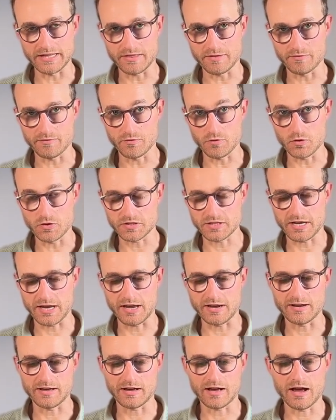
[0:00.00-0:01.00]
the first
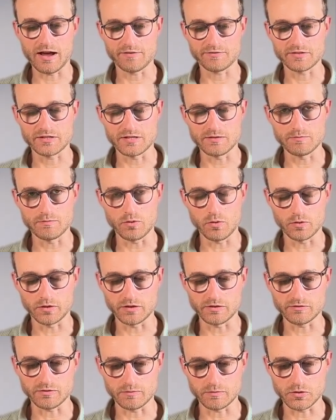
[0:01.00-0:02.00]
header after importing
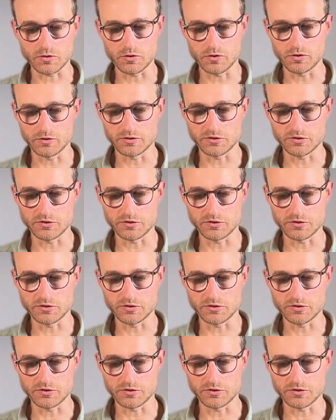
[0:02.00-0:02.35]
from curl,